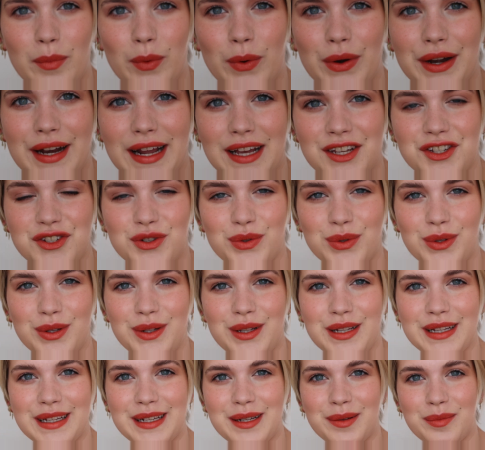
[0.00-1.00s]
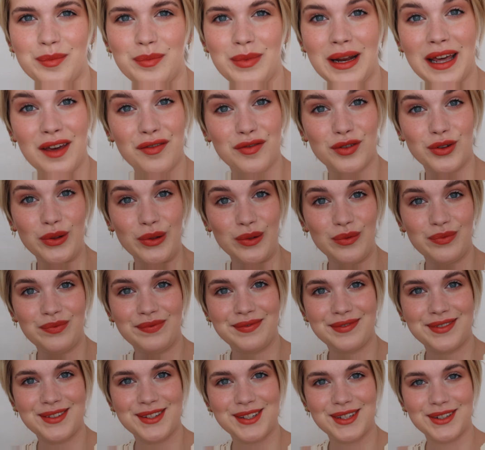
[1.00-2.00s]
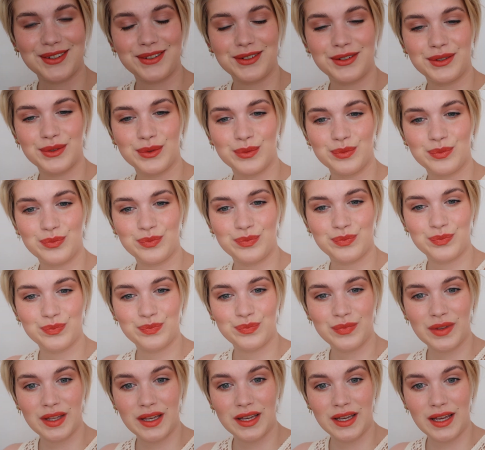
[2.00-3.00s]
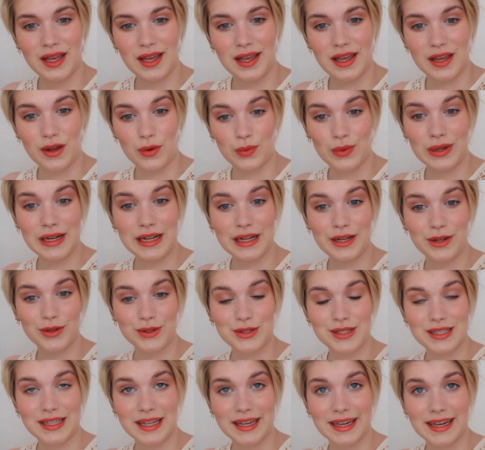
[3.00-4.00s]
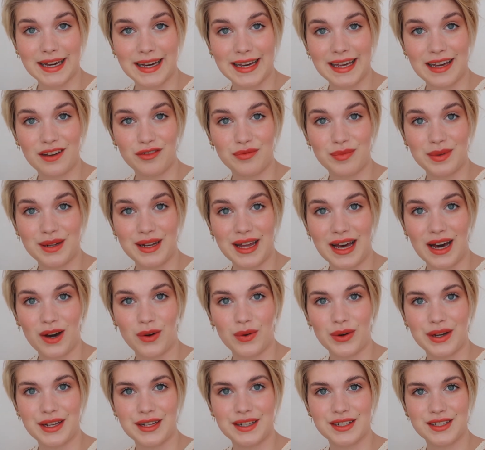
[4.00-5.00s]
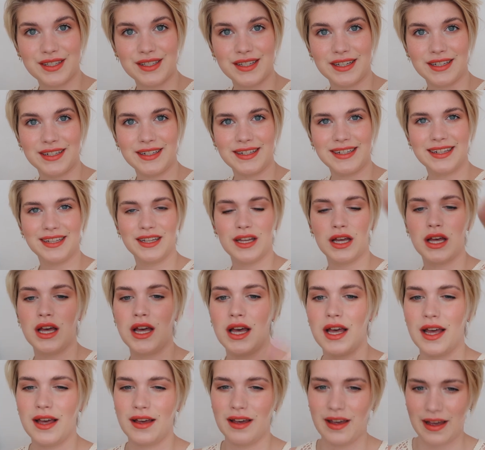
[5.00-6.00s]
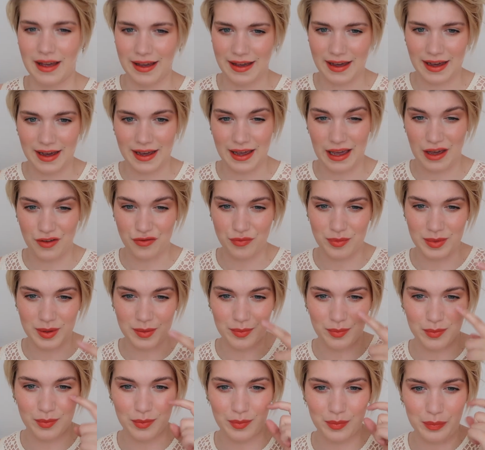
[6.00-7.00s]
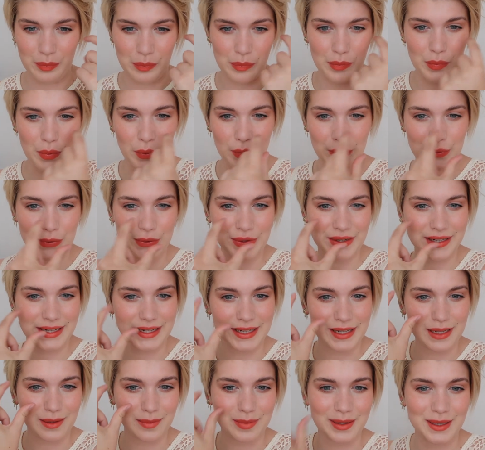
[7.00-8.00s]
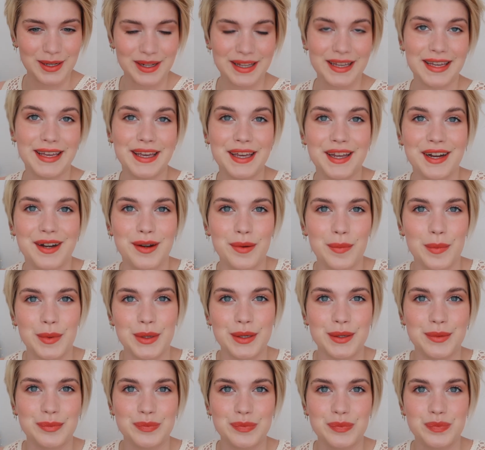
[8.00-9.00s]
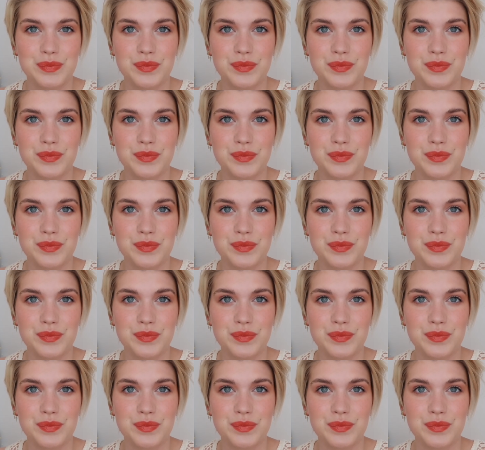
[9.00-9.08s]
more natural and playful. So it really looks like I have been out in the sun. I have been burned a little bit here, but